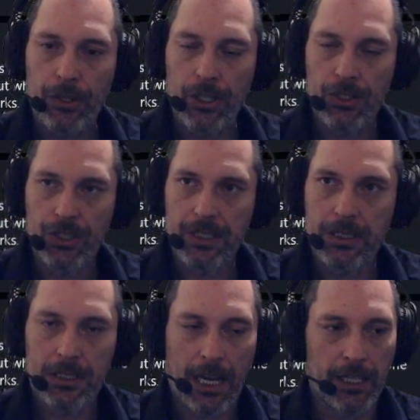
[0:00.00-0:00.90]
They're usually
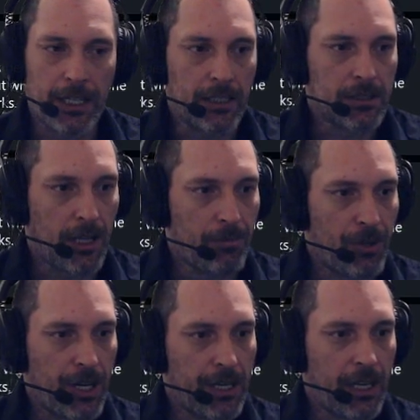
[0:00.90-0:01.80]
selling something,